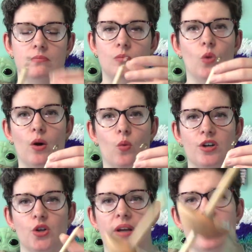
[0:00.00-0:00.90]
we're
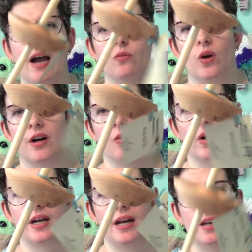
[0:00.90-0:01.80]
doing that. We're
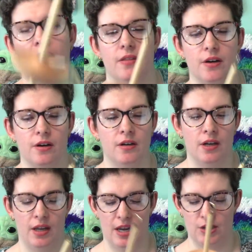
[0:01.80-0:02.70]
getting another
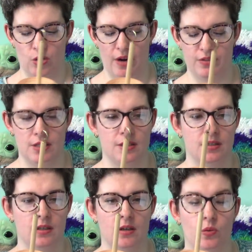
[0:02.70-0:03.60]
handcrafted.
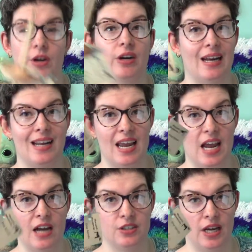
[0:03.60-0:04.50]
We are getting a
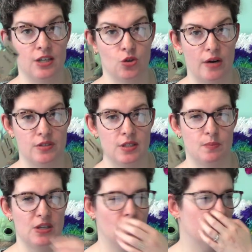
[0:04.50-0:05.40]
handcrafted
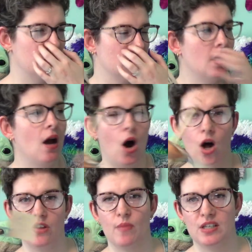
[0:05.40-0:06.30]
spindle, because
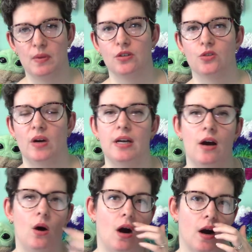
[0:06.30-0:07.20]
all of my spindles right
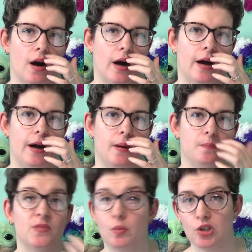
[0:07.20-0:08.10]
now are
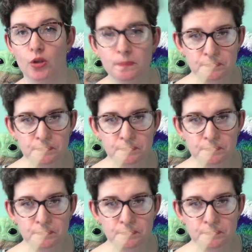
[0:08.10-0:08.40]
commercial,